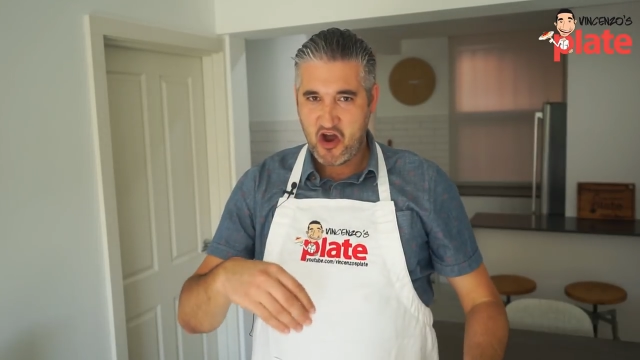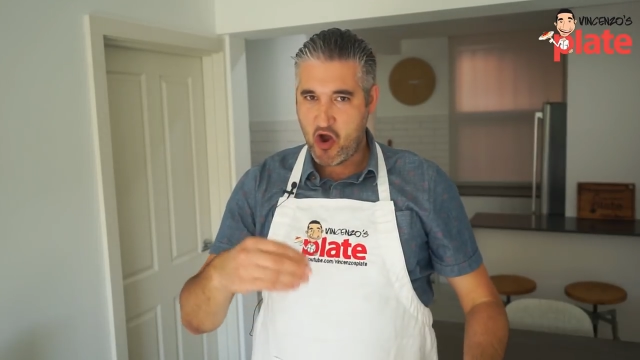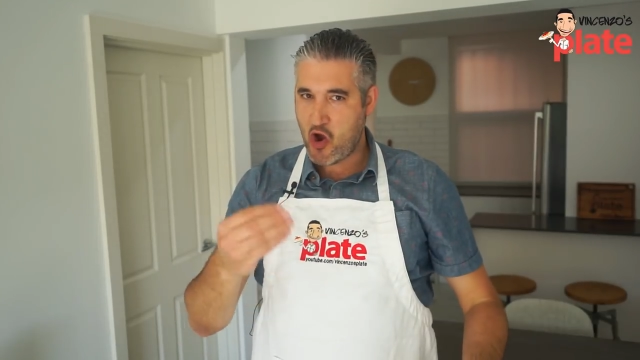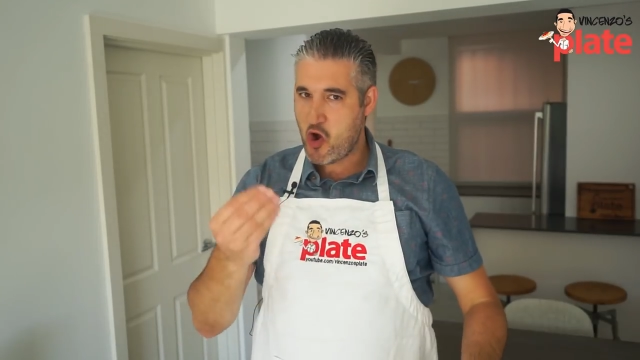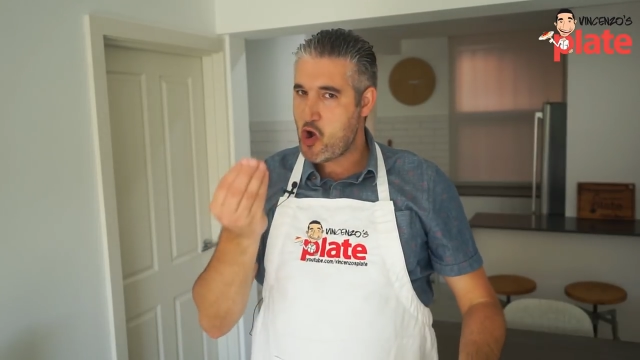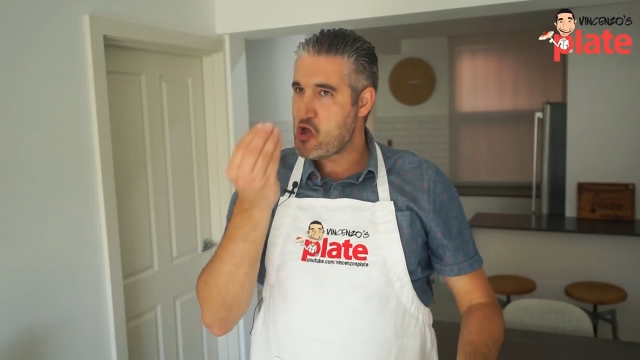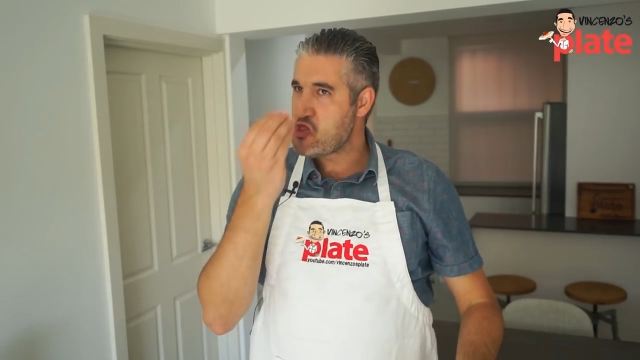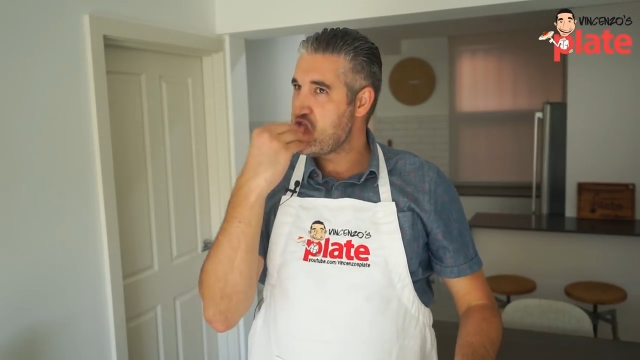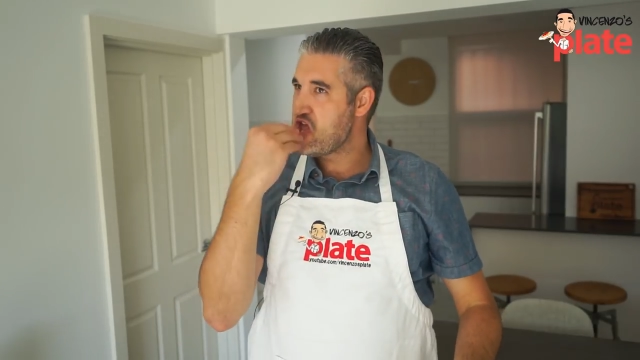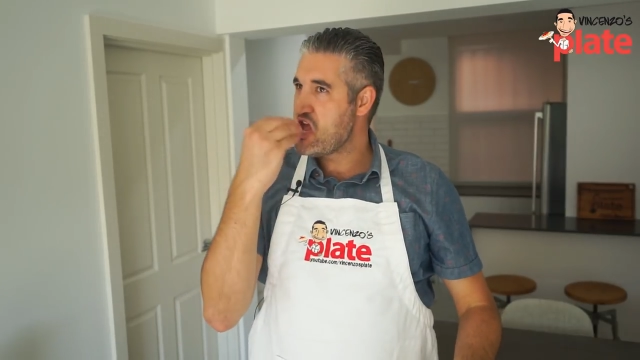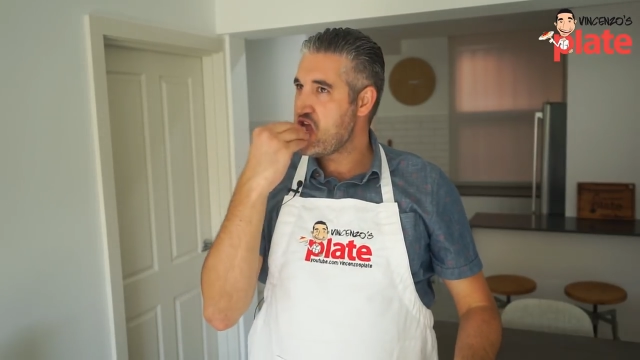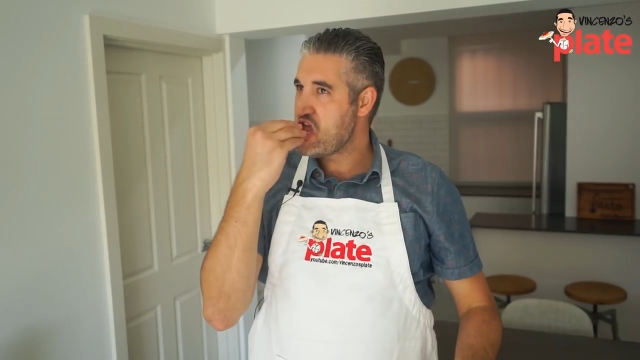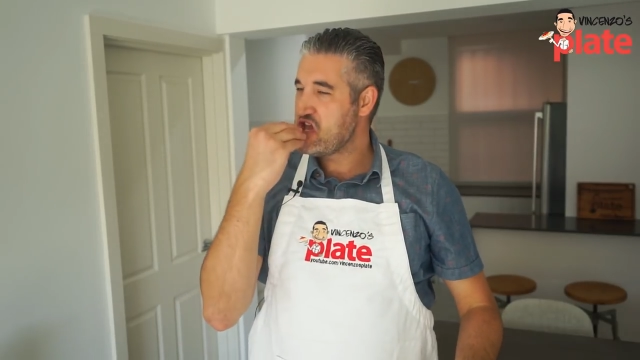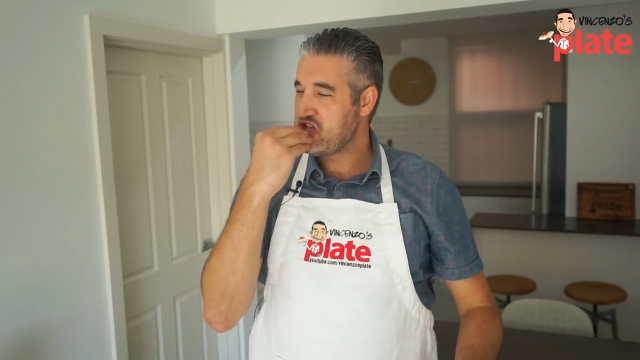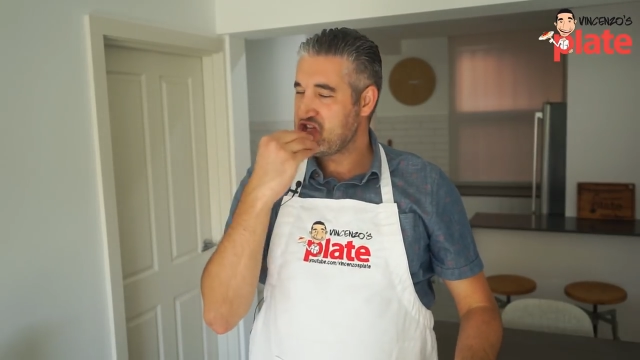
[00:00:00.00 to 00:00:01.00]
or
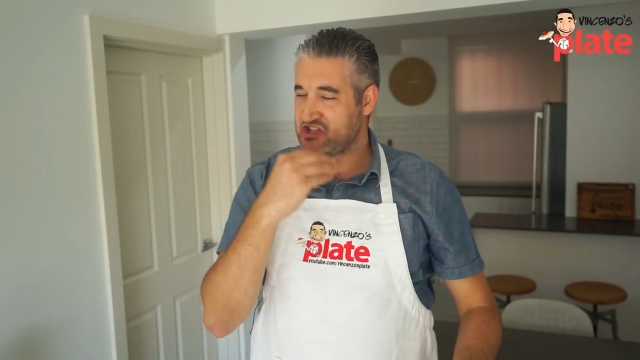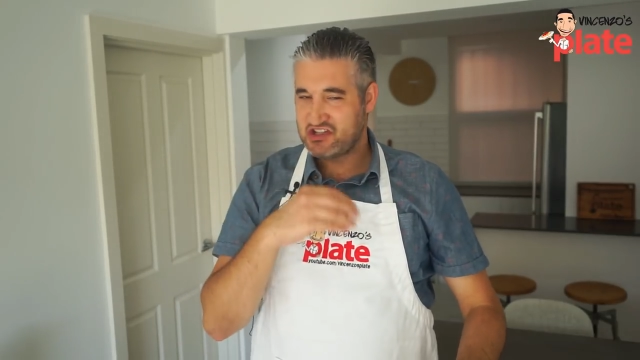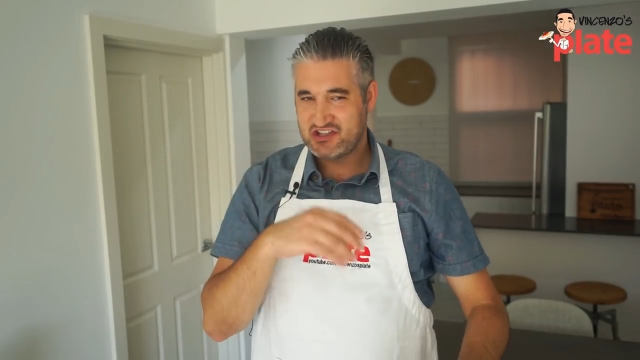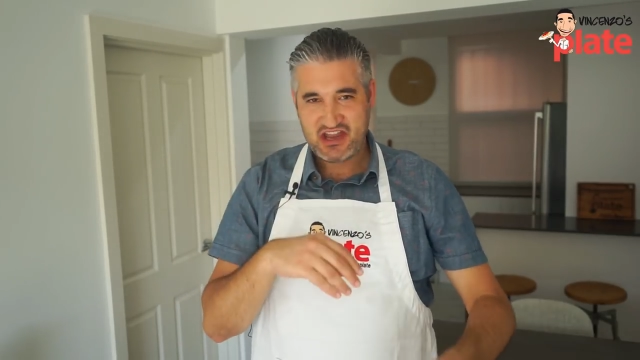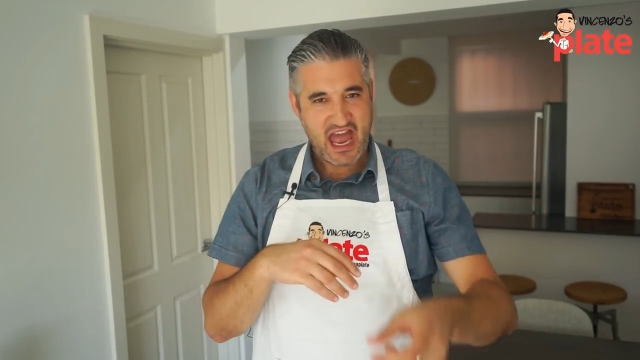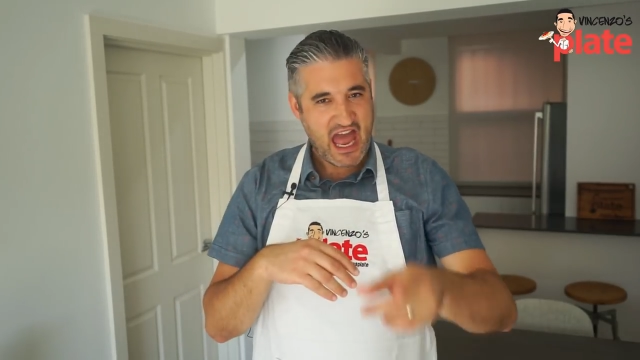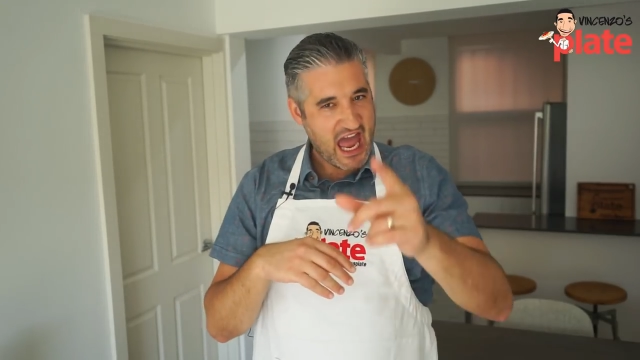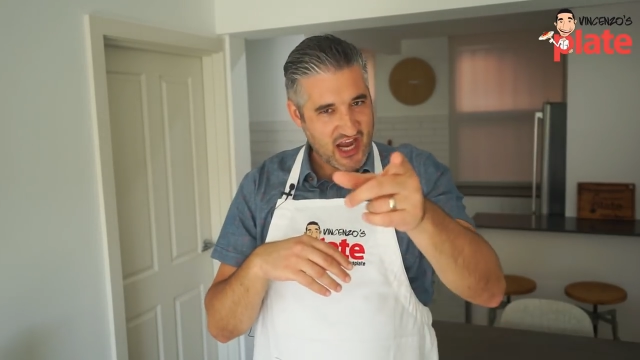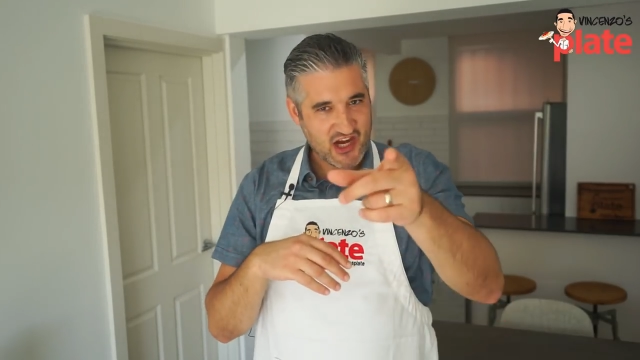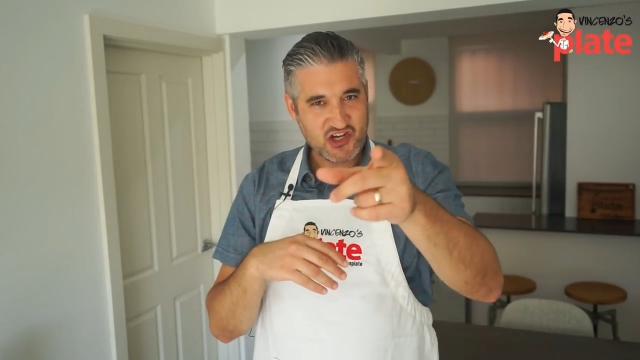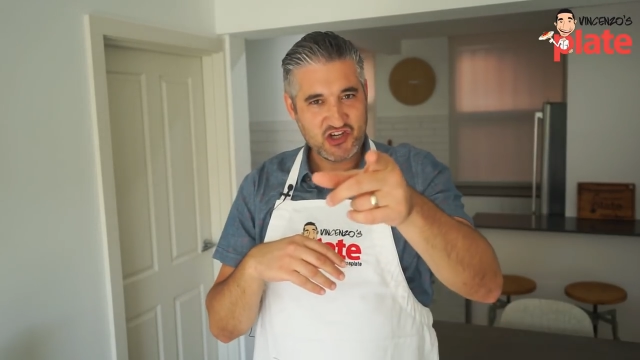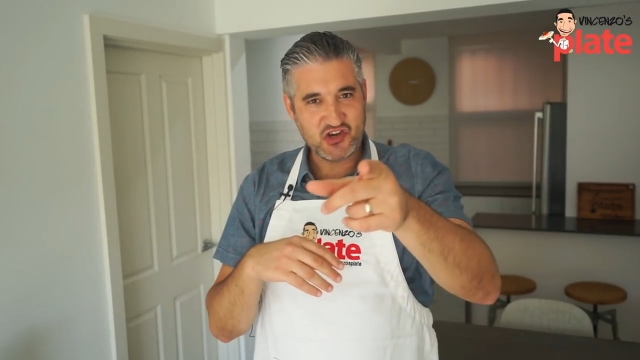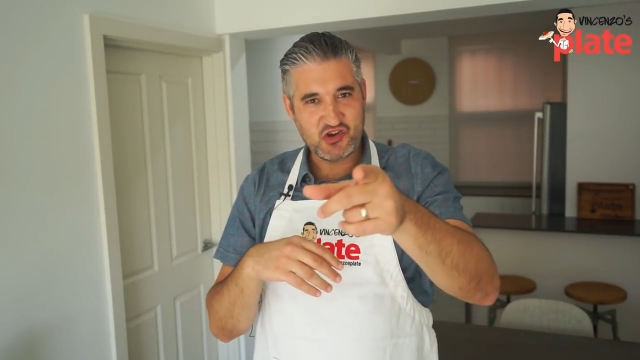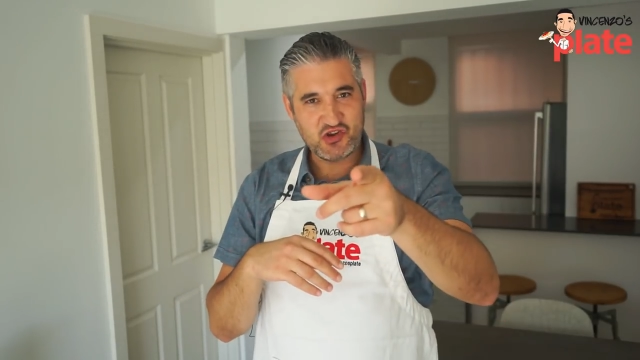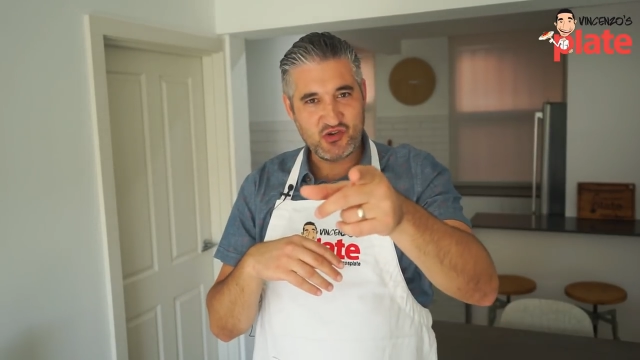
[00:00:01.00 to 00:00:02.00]
this. I'll show